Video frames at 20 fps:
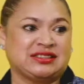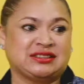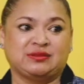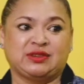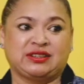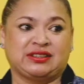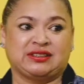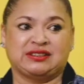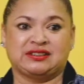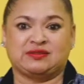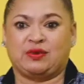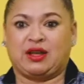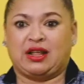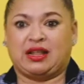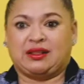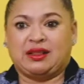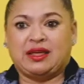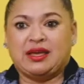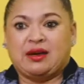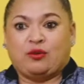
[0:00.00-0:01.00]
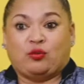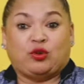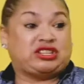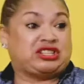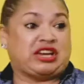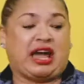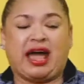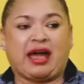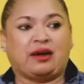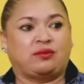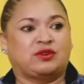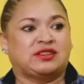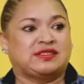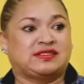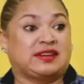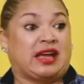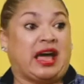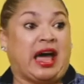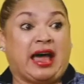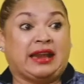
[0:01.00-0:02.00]
with as well, which I was
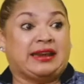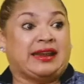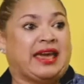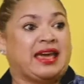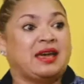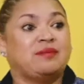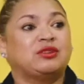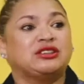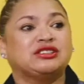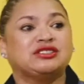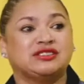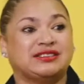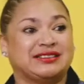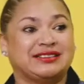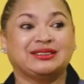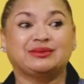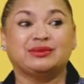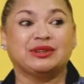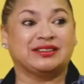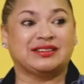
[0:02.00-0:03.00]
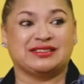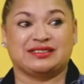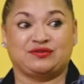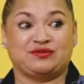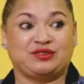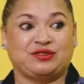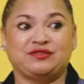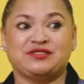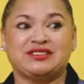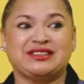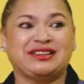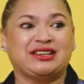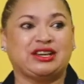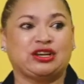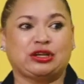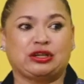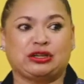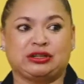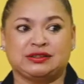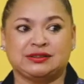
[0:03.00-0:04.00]
unable to deal with as a
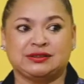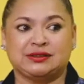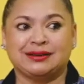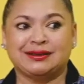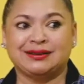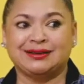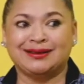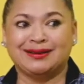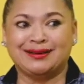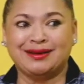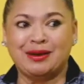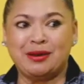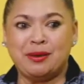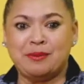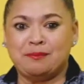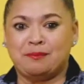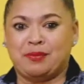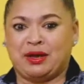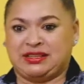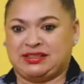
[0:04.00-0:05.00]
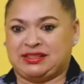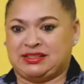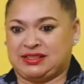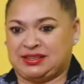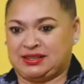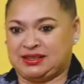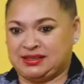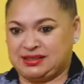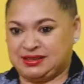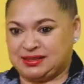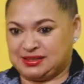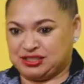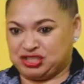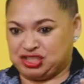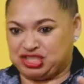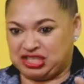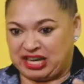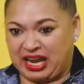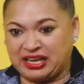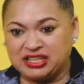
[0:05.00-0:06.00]
15-year-old. But the
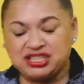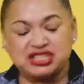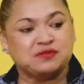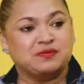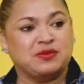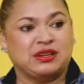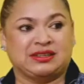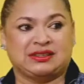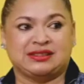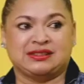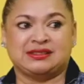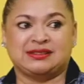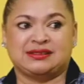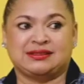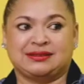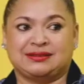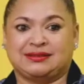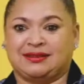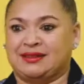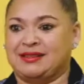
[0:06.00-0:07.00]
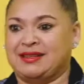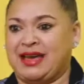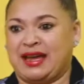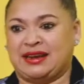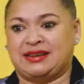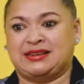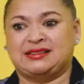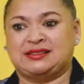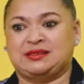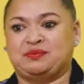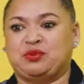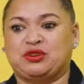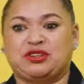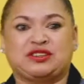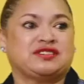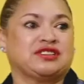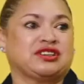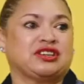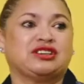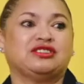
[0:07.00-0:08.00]
judgment, that is a
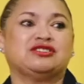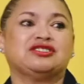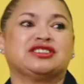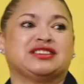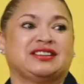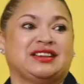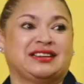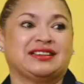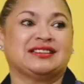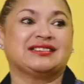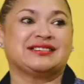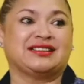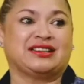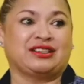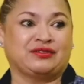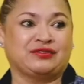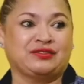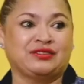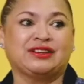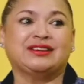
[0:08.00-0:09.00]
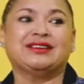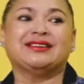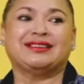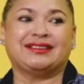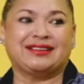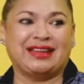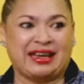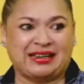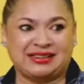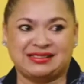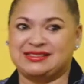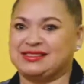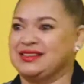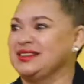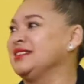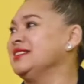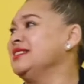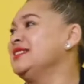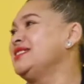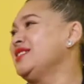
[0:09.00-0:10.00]
persecution in itself. That is
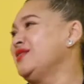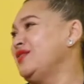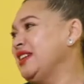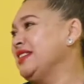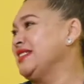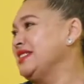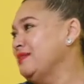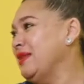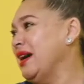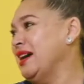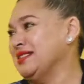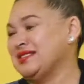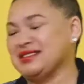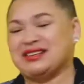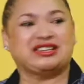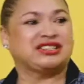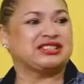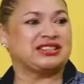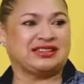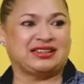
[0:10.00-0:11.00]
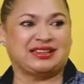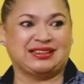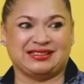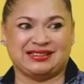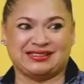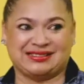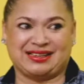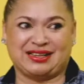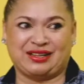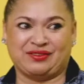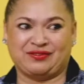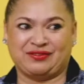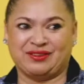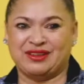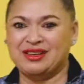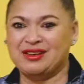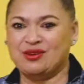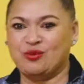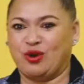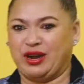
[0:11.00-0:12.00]
secondary victimization in itself.
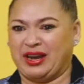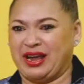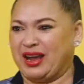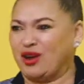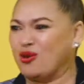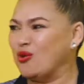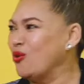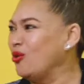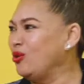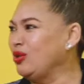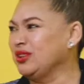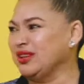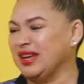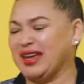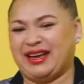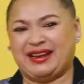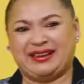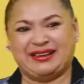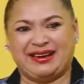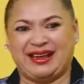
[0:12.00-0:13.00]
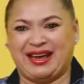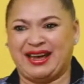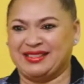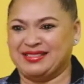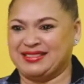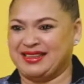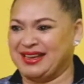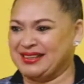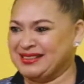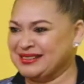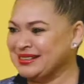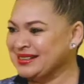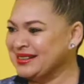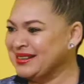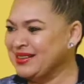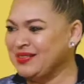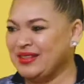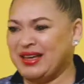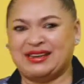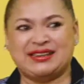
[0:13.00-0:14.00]
What I call, Caroline, that
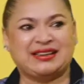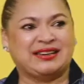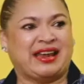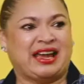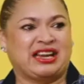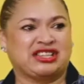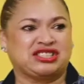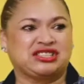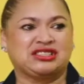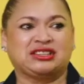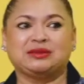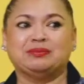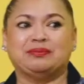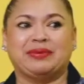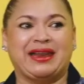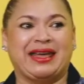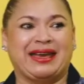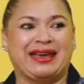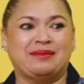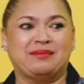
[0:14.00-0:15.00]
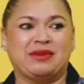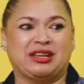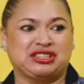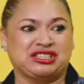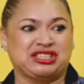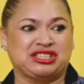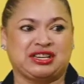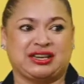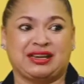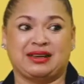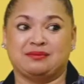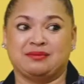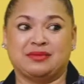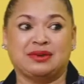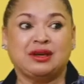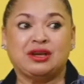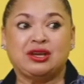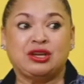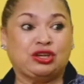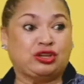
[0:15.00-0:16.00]
irrational blame and shame.
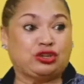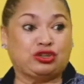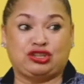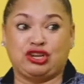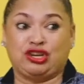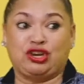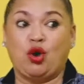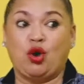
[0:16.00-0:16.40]
You don't know